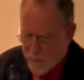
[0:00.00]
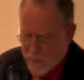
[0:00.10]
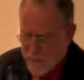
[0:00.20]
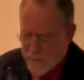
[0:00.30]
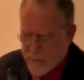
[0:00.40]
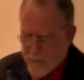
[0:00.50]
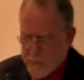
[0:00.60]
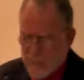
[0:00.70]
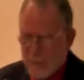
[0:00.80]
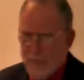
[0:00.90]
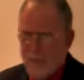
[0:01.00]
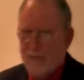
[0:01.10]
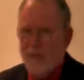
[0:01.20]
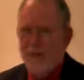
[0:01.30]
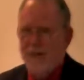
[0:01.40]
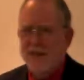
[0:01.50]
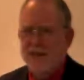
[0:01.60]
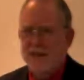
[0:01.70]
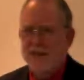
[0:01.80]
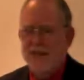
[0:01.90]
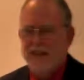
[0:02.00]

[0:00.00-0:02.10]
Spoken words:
[no speech]